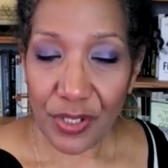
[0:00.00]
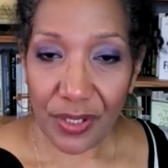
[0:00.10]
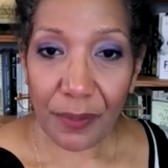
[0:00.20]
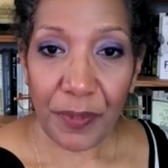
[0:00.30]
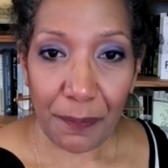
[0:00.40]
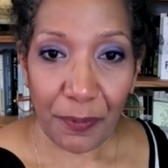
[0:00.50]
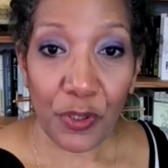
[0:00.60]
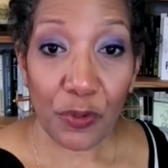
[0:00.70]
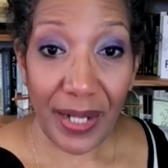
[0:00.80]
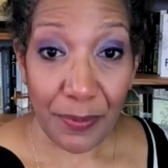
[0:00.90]
to the
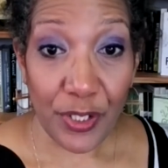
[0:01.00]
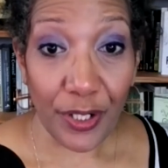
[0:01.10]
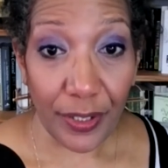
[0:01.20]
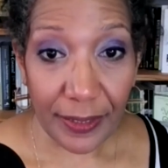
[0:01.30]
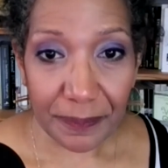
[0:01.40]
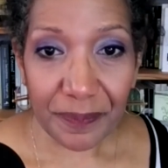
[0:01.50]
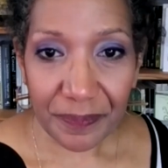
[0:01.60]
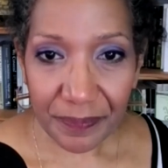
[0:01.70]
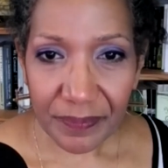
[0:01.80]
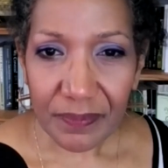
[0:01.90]
people who raped her?
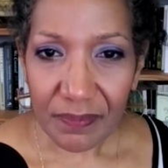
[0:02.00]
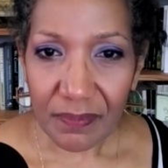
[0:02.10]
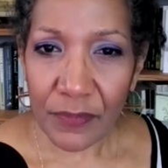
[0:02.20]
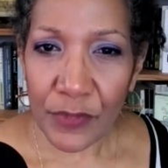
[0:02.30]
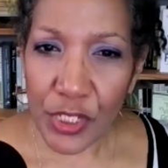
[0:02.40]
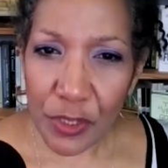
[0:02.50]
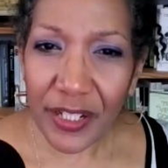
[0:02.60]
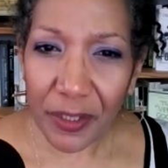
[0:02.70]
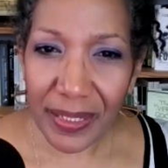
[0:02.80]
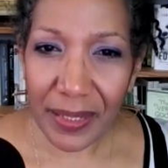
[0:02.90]
Do you
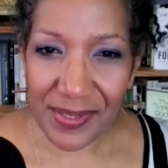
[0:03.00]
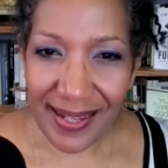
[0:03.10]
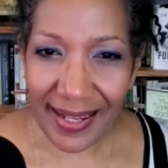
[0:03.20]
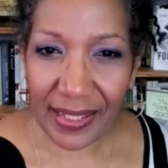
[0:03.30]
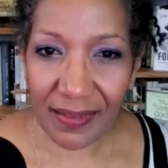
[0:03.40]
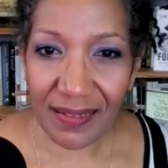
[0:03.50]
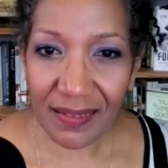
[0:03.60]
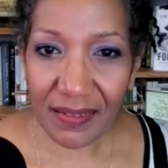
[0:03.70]
hear what I'm saying?